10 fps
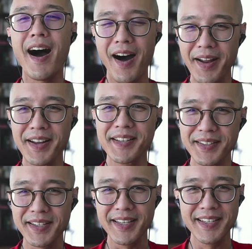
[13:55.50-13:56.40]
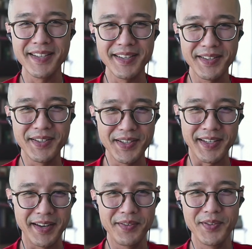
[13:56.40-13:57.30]
honestly just
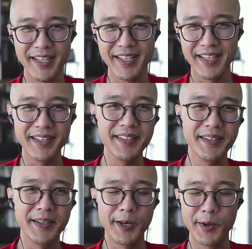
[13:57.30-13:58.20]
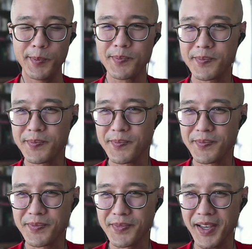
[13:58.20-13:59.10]
kind of an idiot.
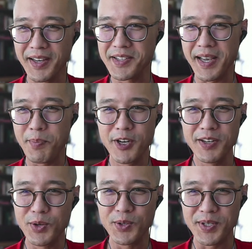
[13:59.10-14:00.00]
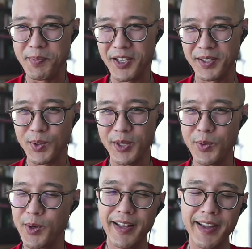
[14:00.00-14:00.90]
I just happen to do some things really
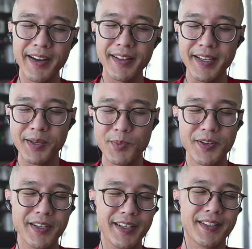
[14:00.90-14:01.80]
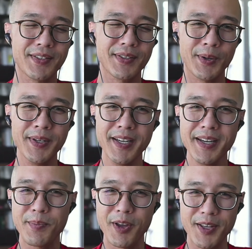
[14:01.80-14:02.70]
well, and I like community. So
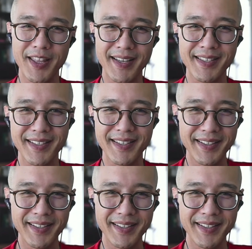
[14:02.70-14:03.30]
maybe that's it,